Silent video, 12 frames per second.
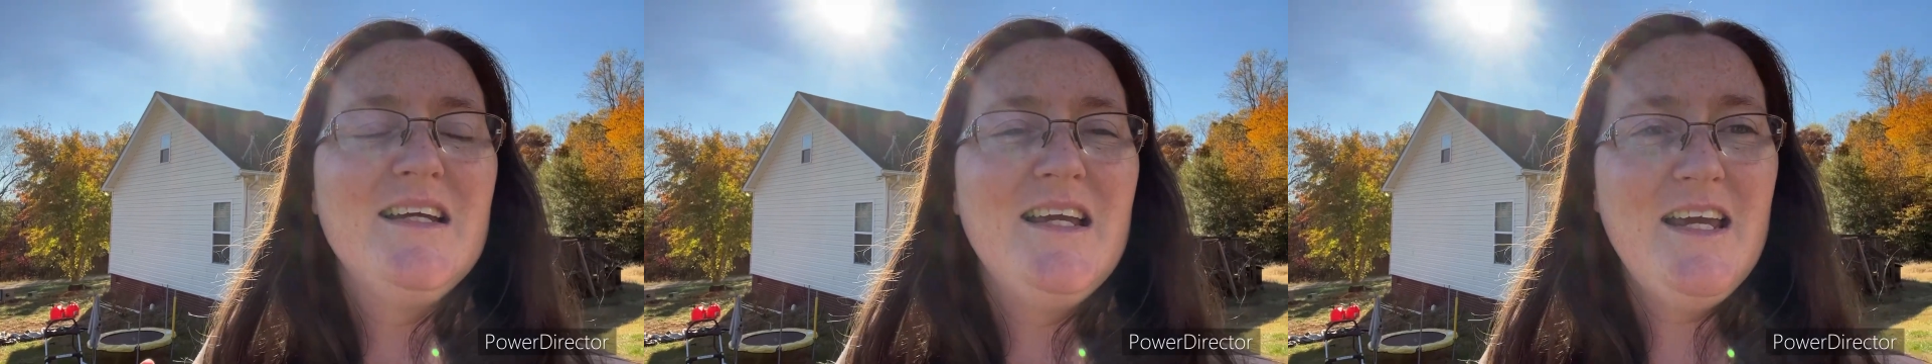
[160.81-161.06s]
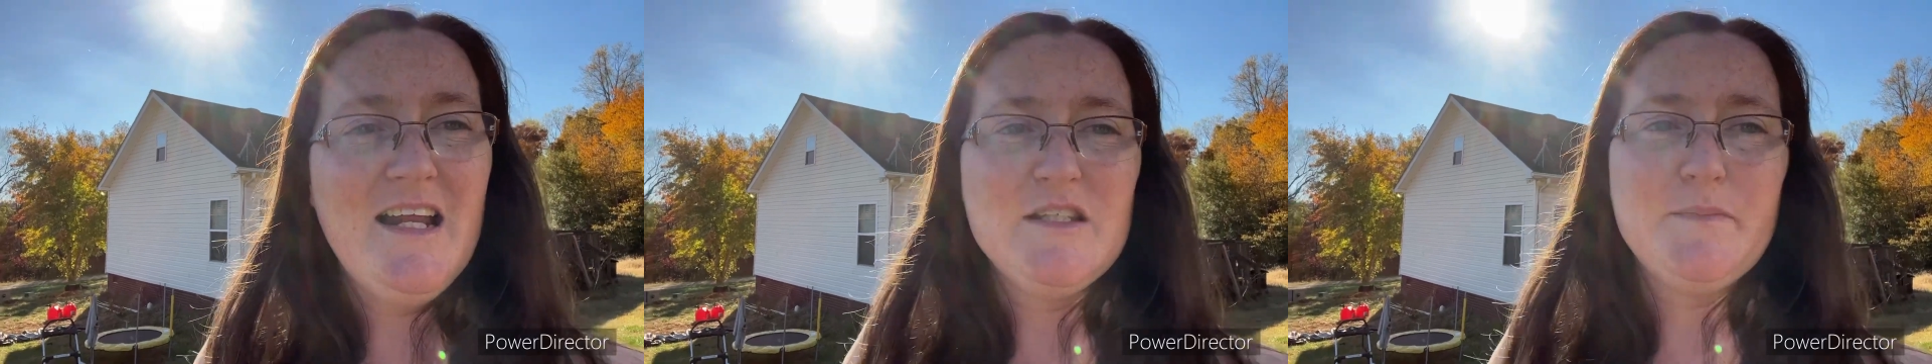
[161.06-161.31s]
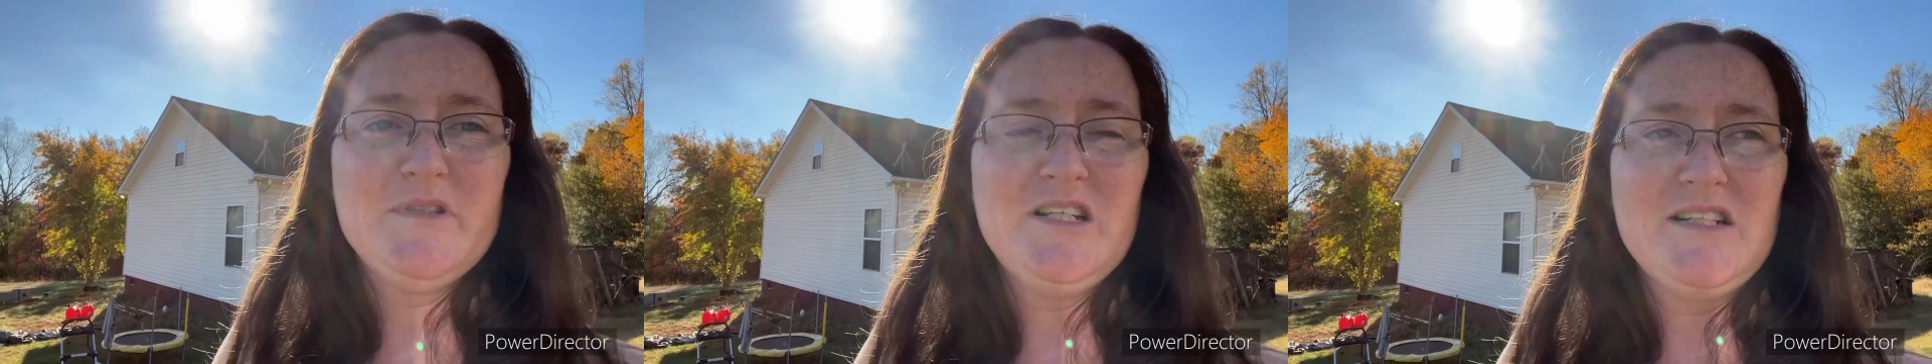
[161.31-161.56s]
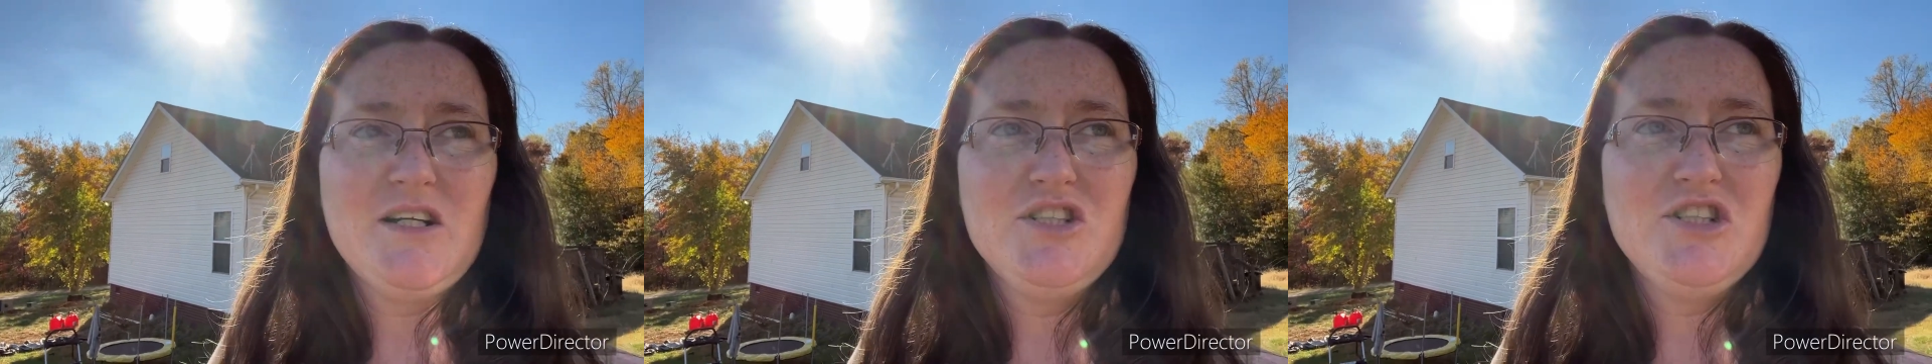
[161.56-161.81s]
it has
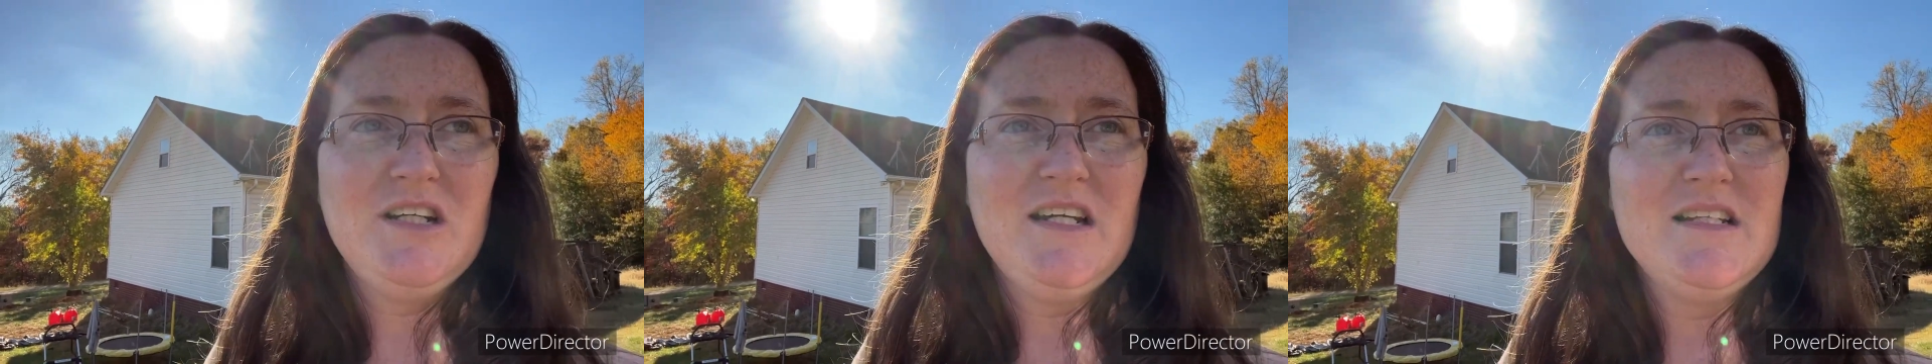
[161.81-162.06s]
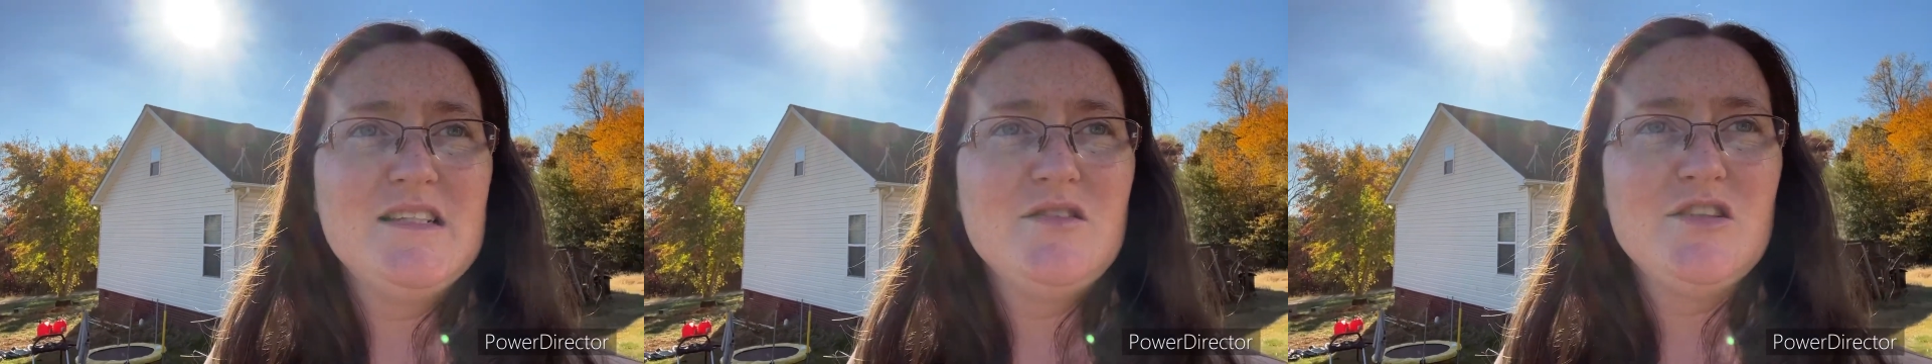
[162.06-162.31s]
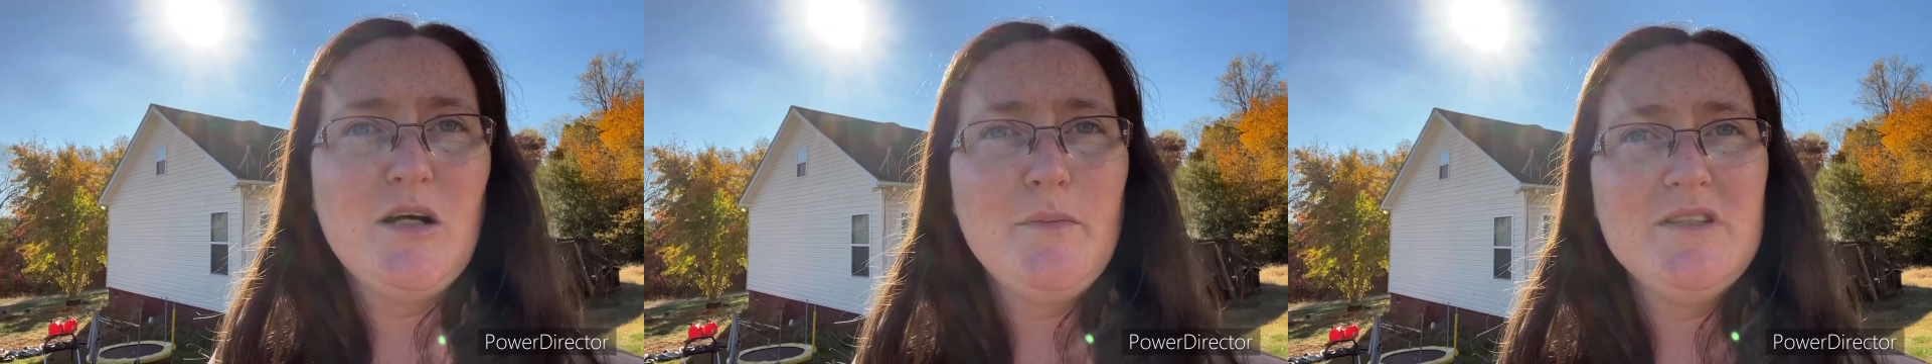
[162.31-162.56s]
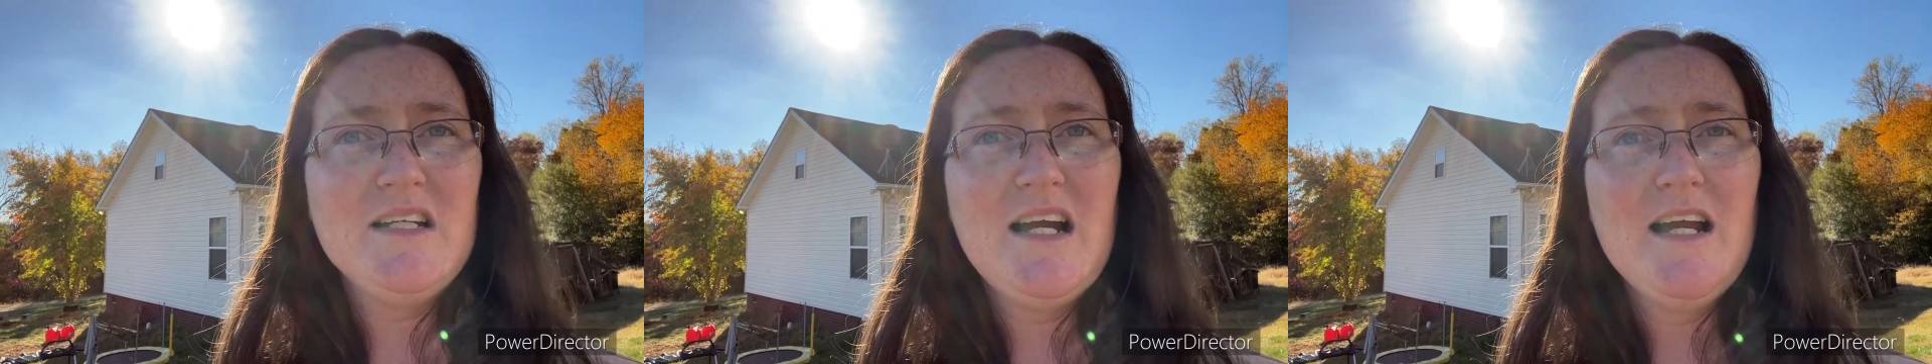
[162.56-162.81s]
protected our chickens. There's a couple
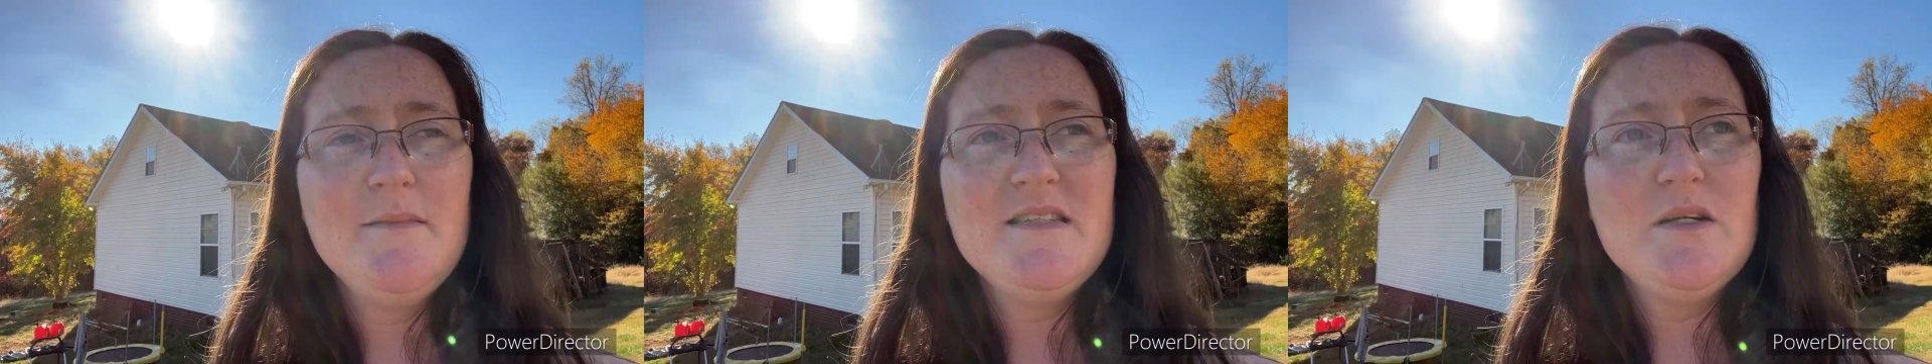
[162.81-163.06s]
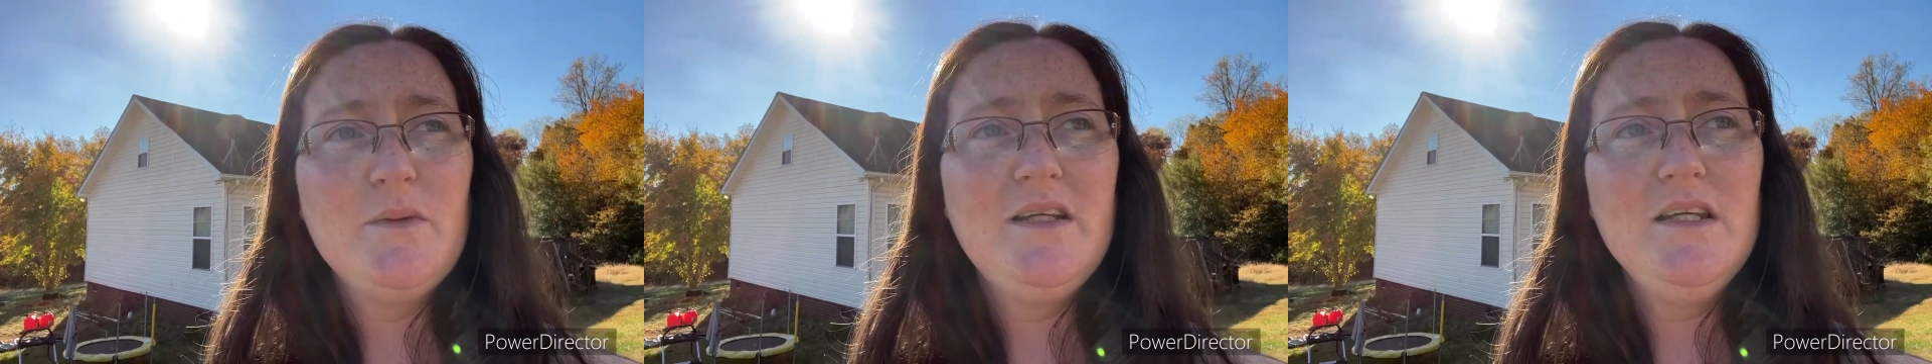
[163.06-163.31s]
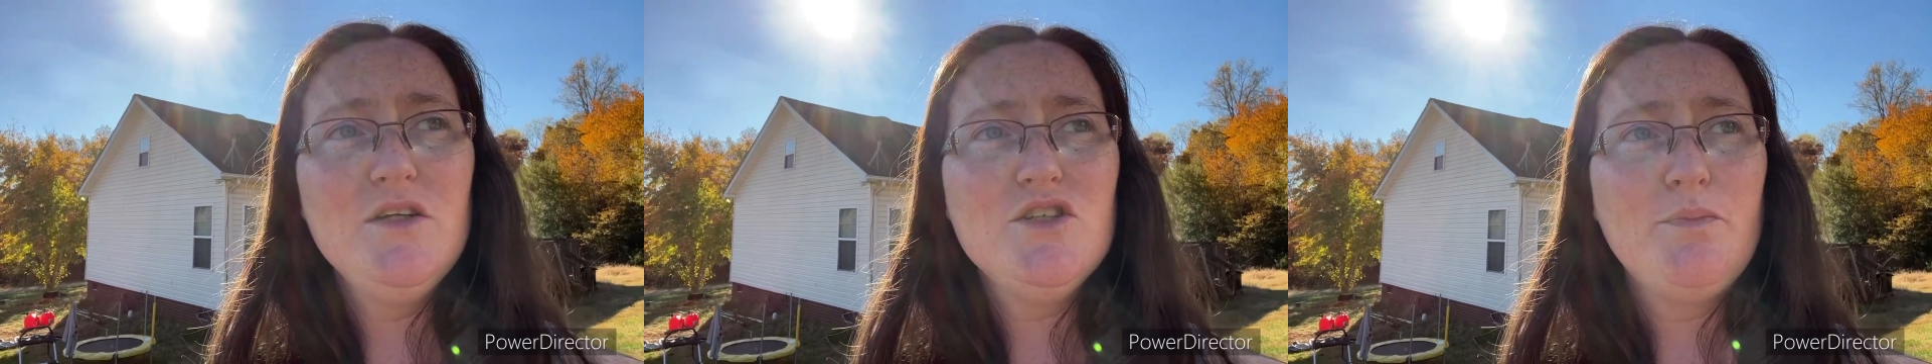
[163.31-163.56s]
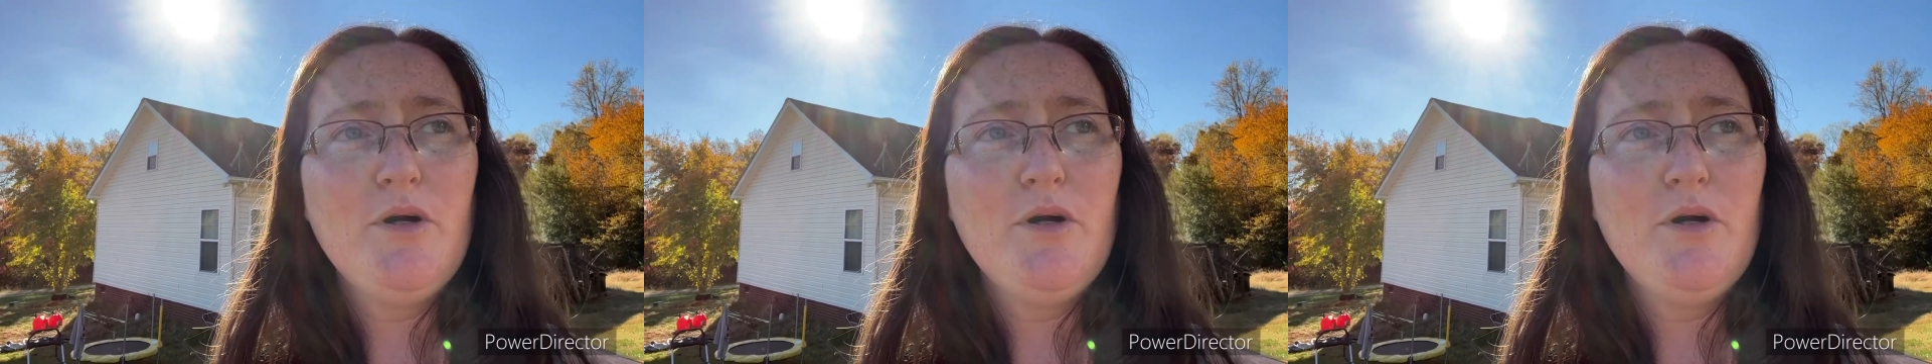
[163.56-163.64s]
times that we didn't use it